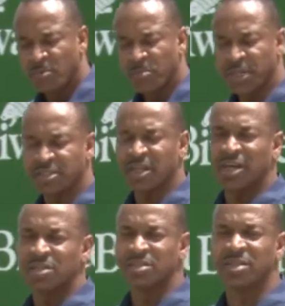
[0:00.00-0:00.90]
based
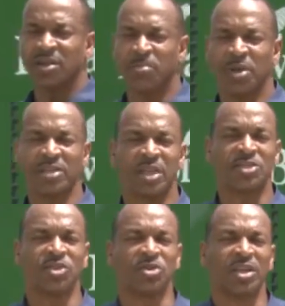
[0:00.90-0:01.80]
on, based
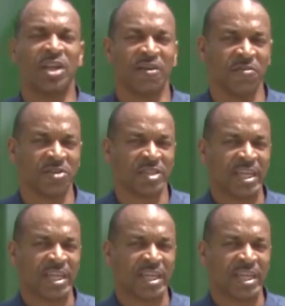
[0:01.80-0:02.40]
on certain levels